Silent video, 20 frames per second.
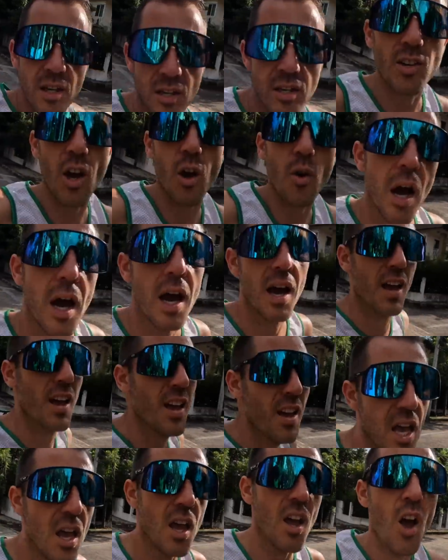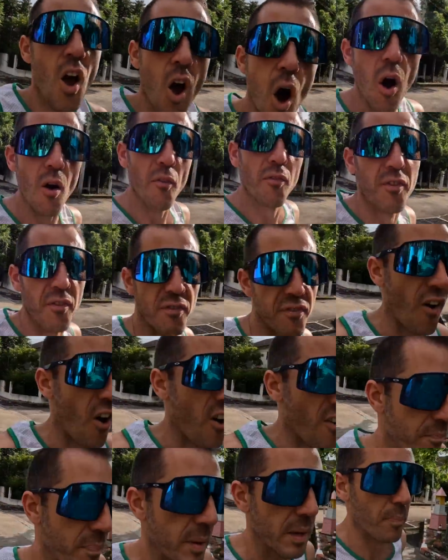So, of the
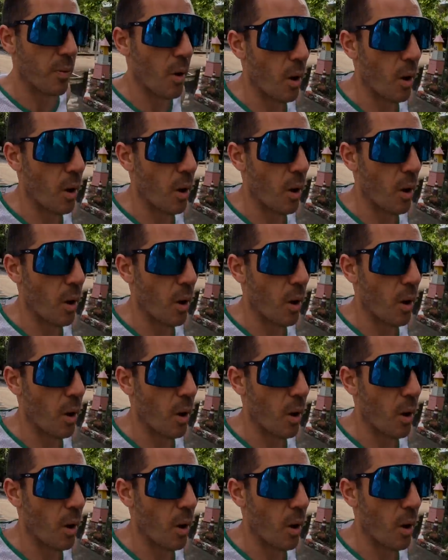5 big